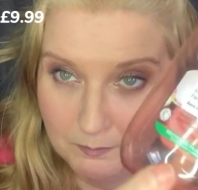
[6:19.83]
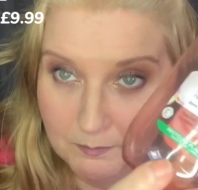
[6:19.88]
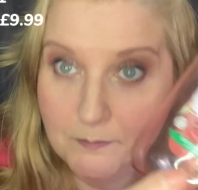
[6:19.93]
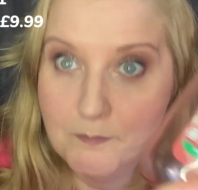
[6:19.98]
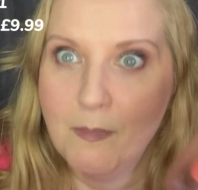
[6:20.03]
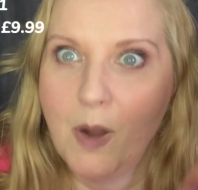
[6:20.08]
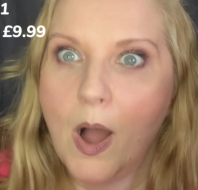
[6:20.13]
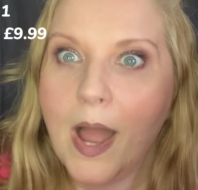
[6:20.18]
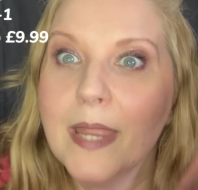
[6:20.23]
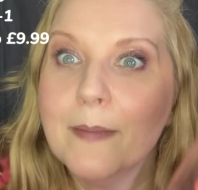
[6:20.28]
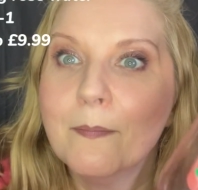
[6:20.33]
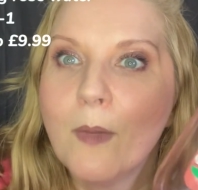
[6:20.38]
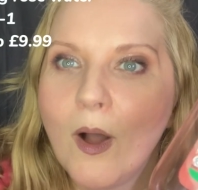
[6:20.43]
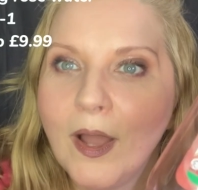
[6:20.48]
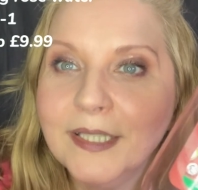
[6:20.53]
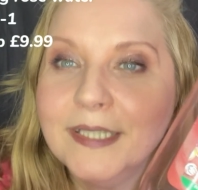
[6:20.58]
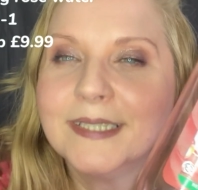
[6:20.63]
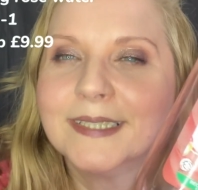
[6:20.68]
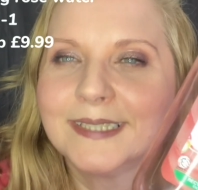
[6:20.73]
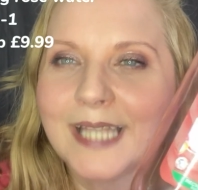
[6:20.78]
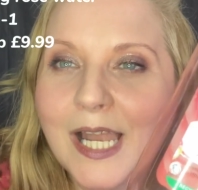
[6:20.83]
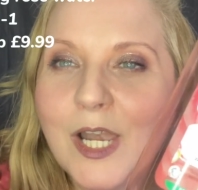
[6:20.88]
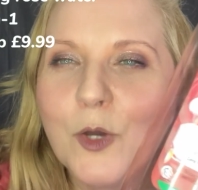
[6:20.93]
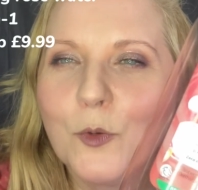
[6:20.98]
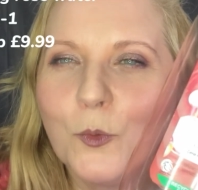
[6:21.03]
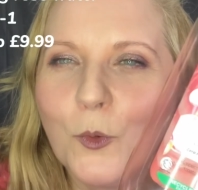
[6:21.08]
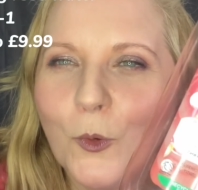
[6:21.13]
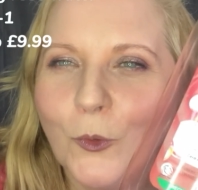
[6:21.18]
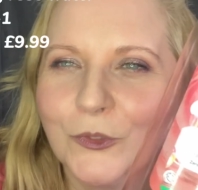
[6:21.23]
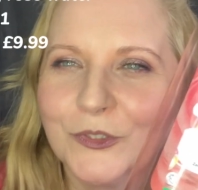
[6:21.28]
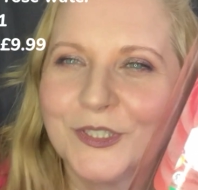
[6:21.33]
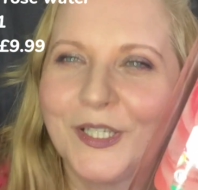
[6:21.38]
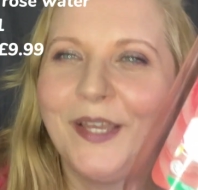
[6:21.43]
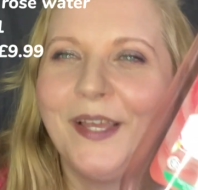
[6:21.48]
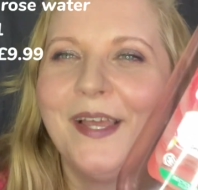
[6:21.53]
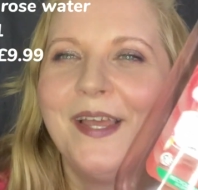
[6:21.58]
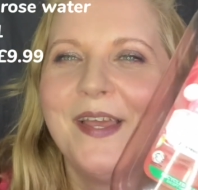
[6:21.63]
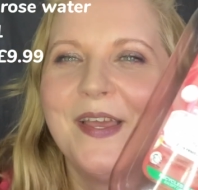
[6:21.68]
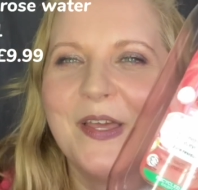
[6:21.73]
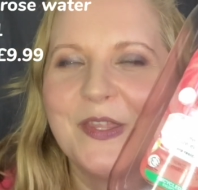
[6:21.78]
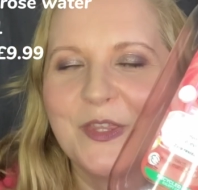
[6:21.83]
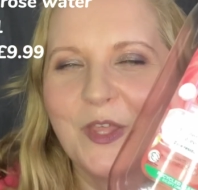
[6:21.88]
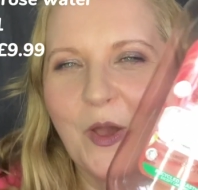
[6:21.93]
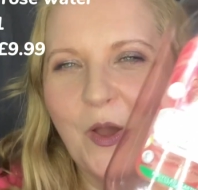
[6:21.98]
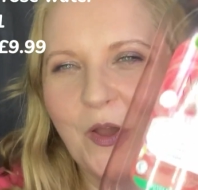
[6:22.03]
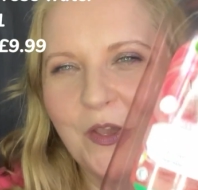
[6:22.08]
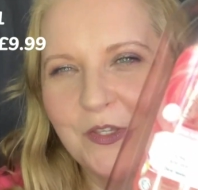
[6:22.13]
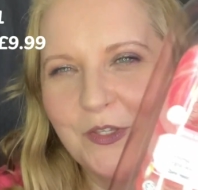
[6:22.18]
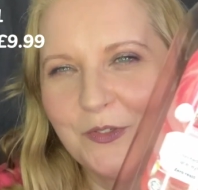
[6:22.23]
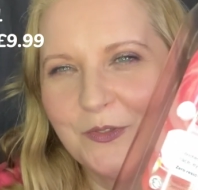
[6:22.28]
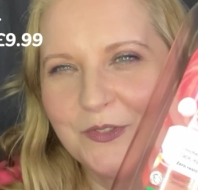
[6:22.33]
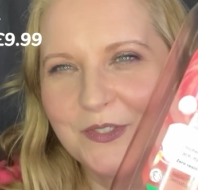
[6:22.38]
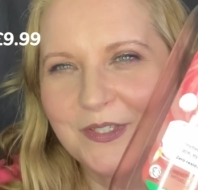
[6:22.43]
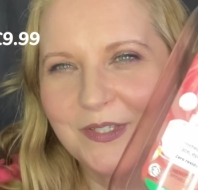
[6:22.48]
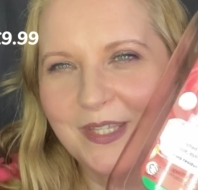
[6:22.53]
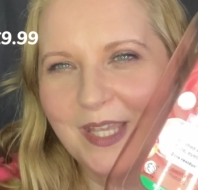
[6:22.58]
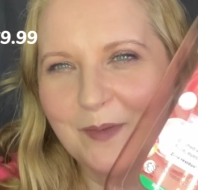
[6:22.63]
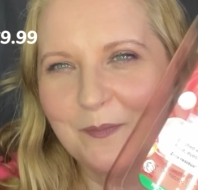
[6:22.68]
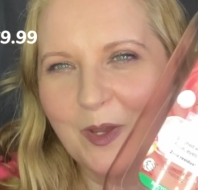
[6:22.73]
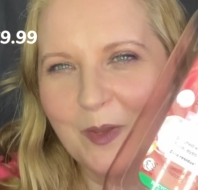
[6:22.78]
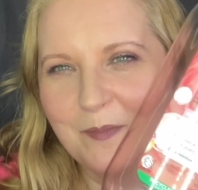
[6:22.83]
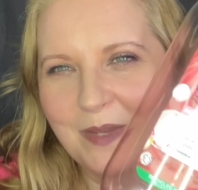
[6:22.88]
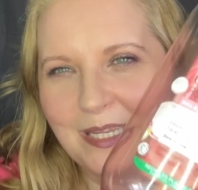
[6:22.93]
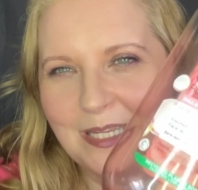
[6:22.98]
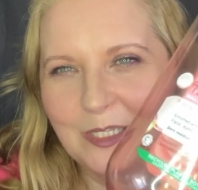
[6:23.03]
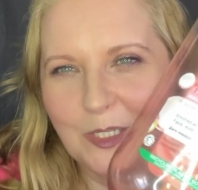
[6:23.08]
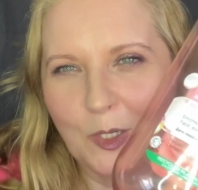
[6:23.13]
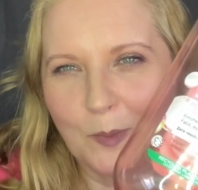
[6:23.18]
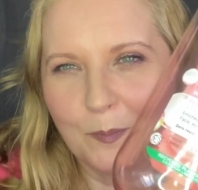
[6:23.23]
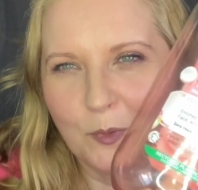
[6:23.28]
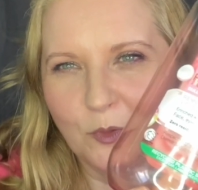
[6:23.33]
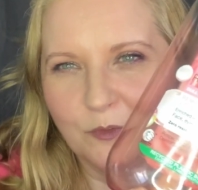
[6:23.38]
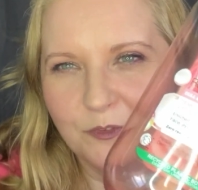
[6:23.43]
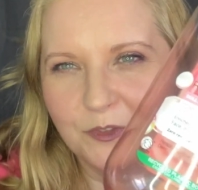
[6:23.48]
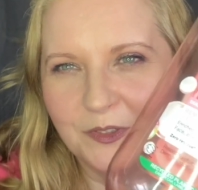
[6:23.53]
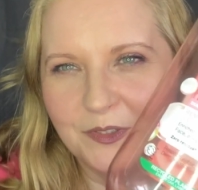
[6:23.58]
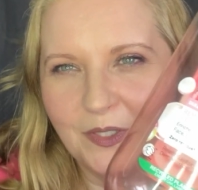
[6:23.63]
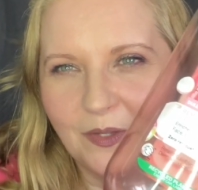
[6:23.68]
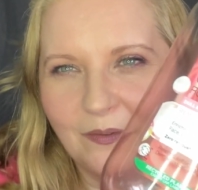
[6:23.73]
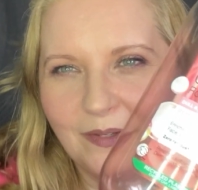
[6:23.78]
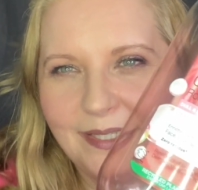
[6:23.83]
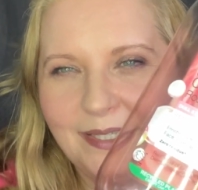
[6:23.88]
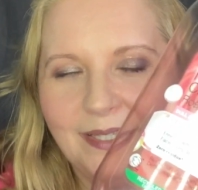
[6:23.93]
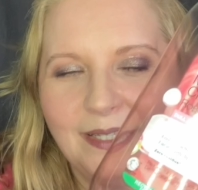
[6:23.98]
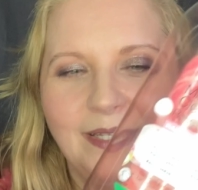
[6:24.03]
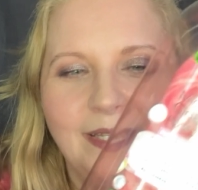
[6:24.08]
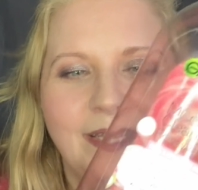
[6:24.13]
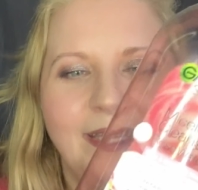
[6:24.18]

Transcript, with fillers: my micellar water that I use to get my makeup off at night.